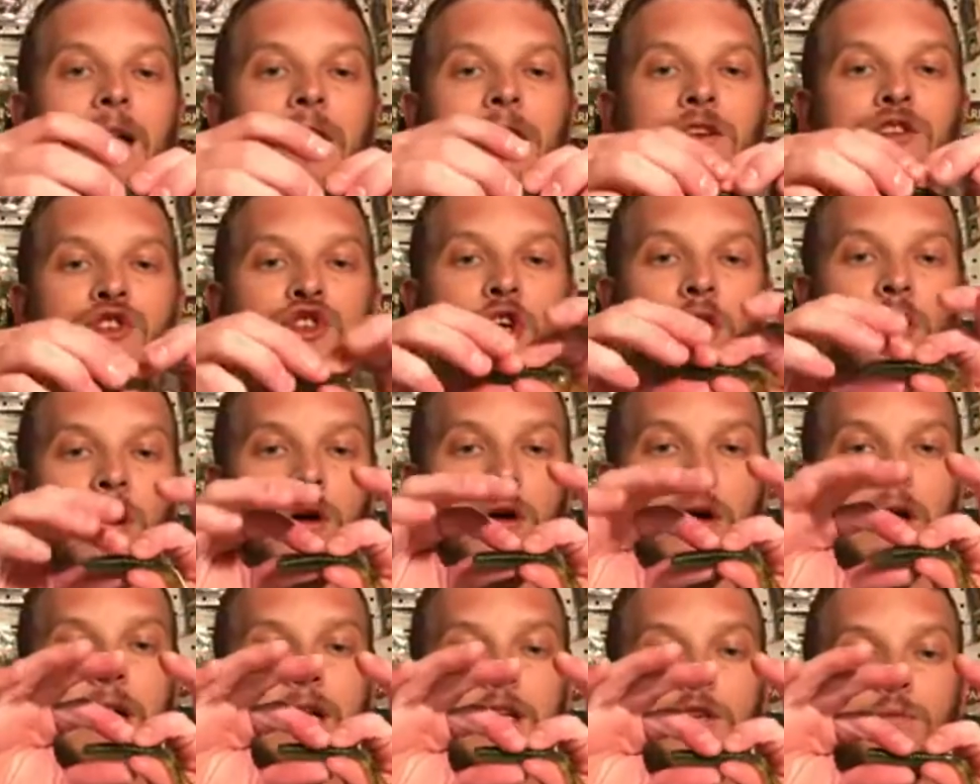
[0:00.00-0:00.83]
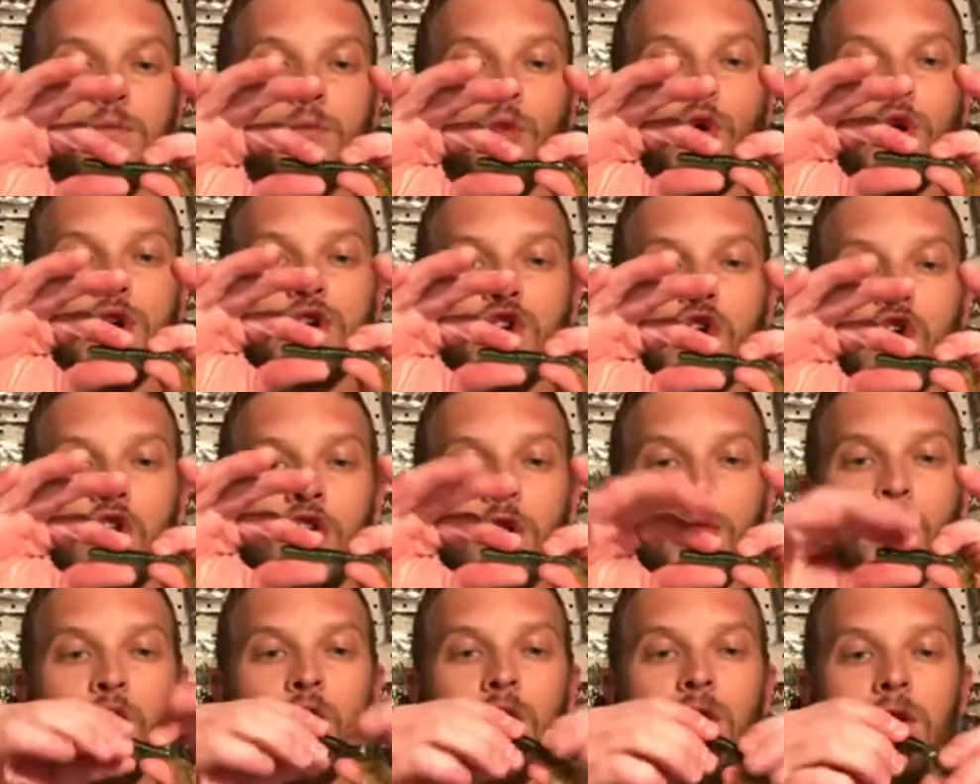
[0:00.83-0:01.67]
So it's more
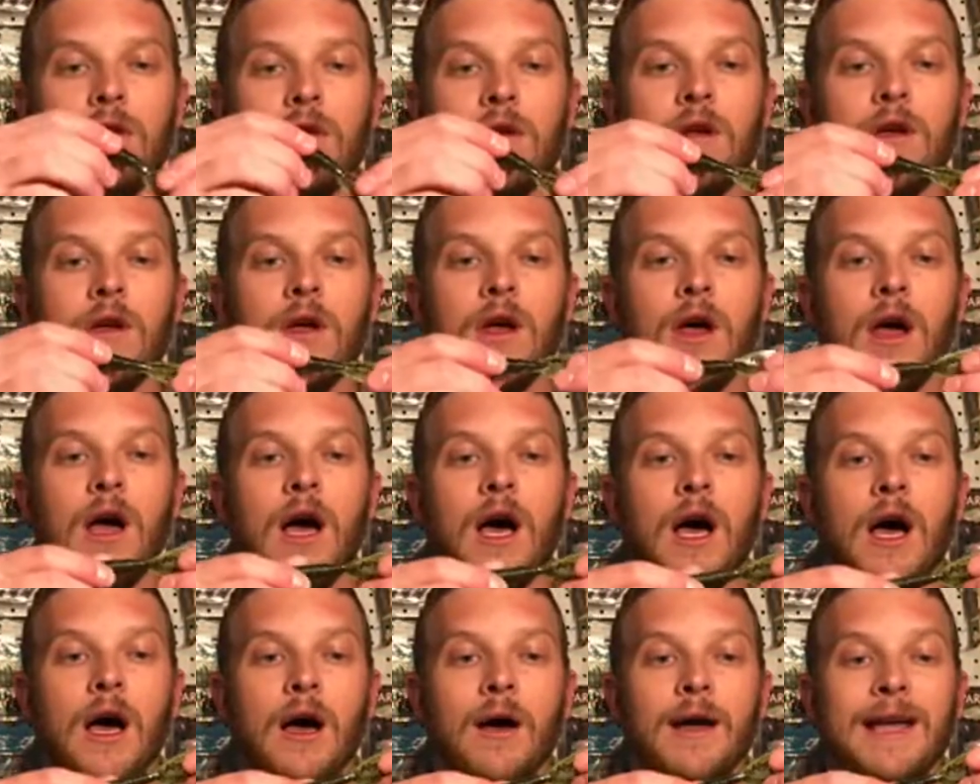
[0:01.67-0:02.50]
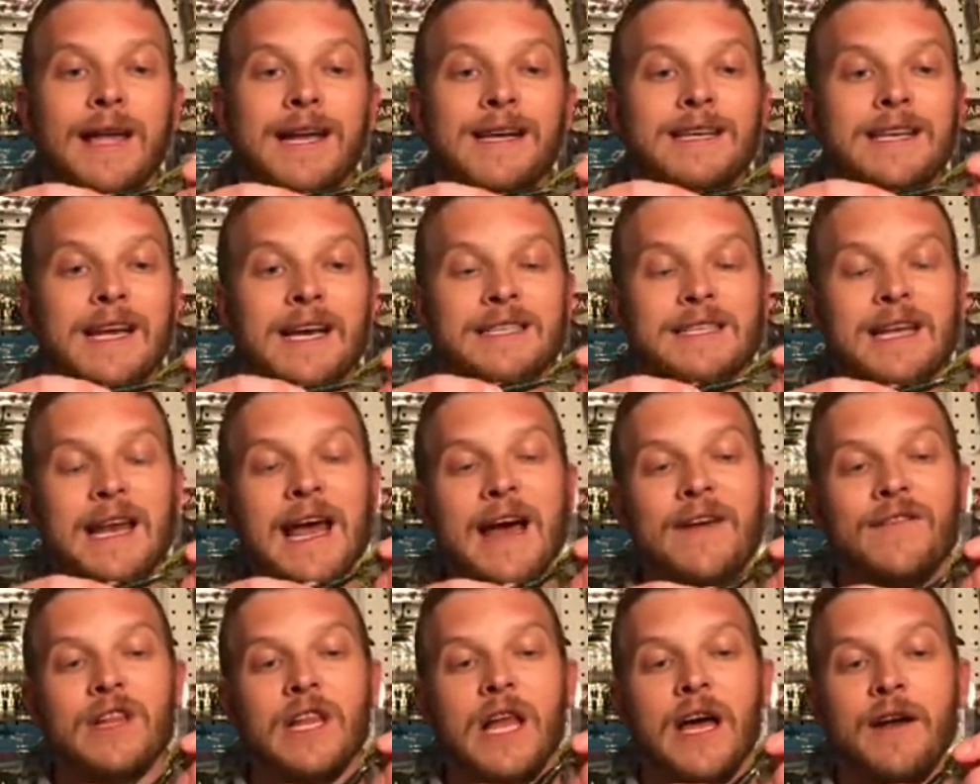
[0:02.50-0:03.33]
durable. It doesn't
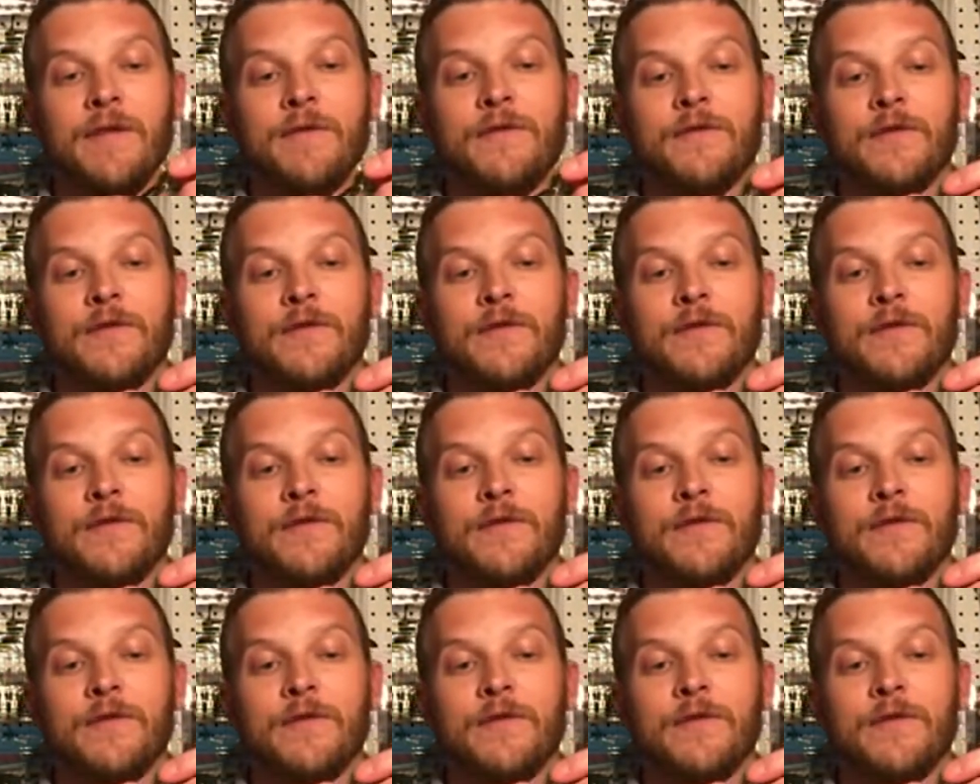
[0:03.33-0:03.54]
have a lot of